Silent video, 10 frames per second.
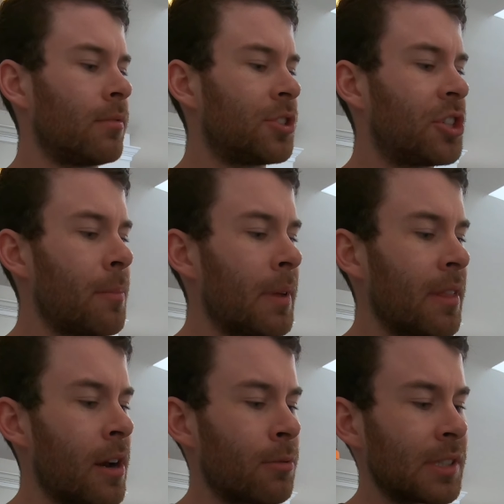shipping
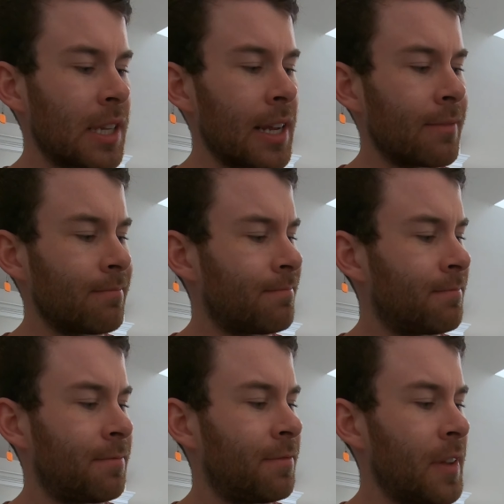there was like
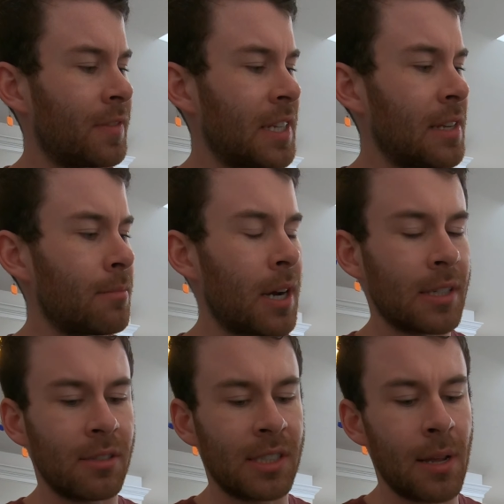15
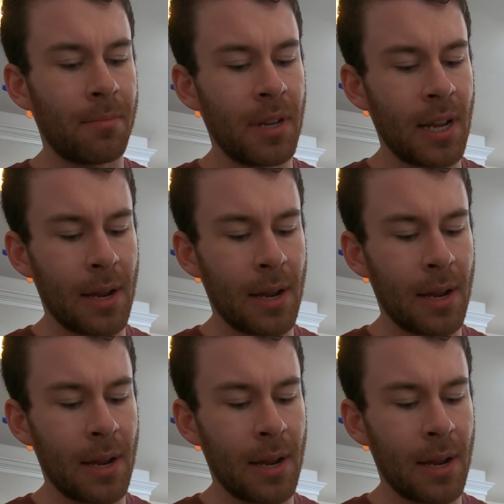bucks or something.